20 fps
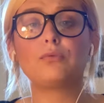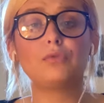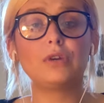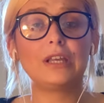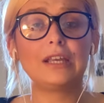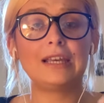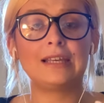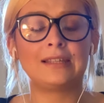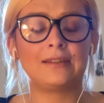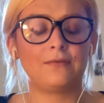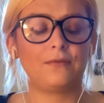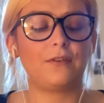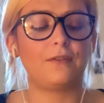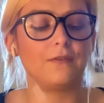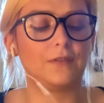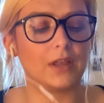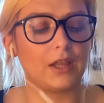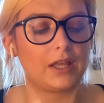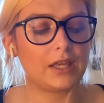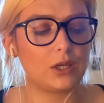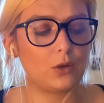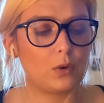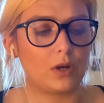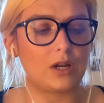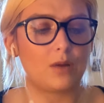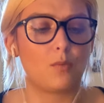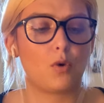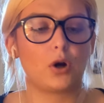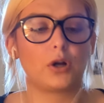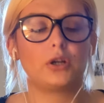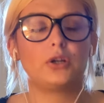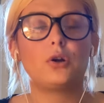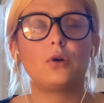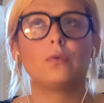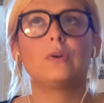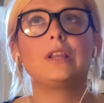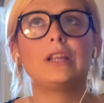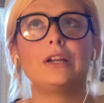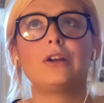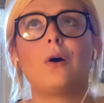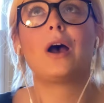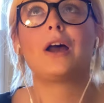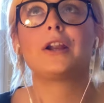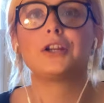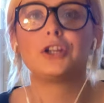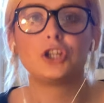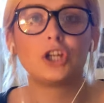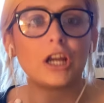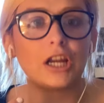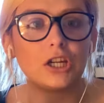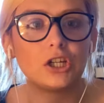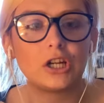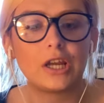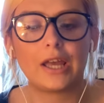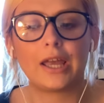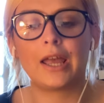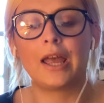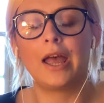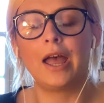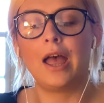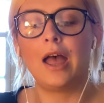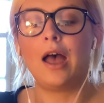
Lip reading: really isn't fulfilling you anymore and you don't really know change it.